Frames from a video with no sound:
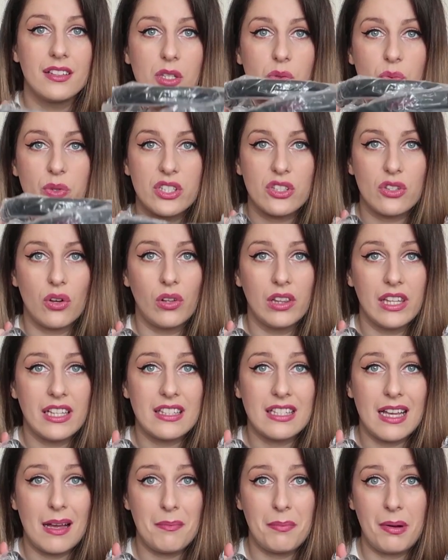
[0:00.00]
This was only
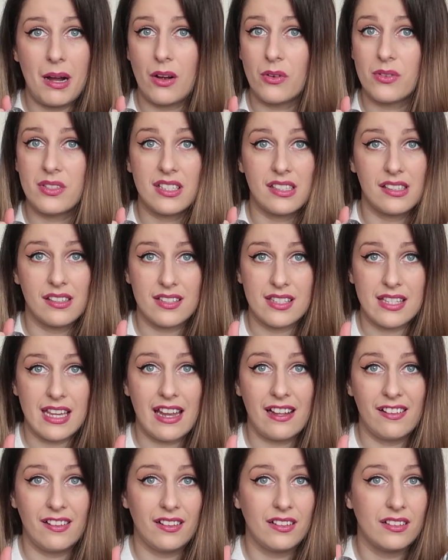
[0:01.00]
£10 in the
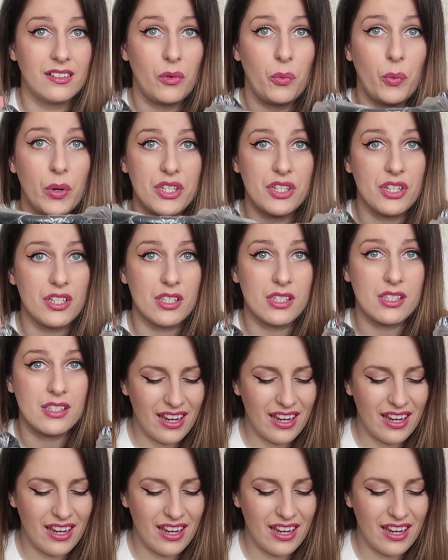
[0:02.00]
sale, which is